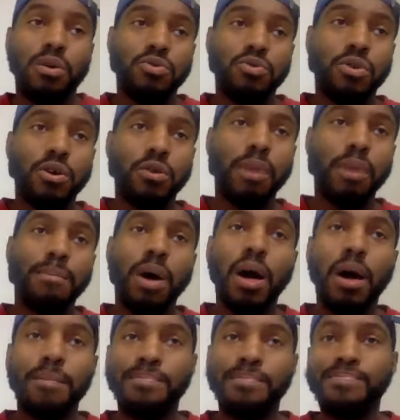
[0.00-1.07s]
You know, my
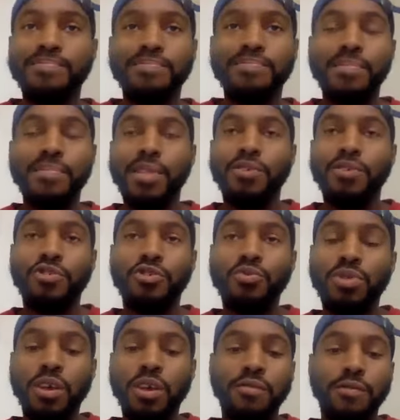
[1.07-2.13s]
mom, she was
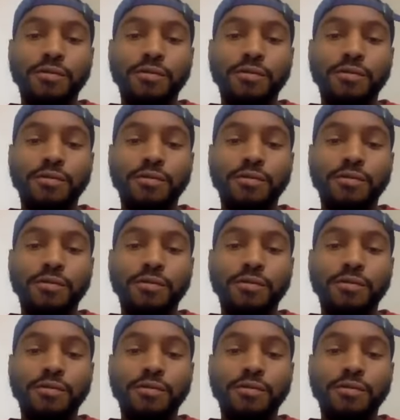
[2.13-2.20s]
never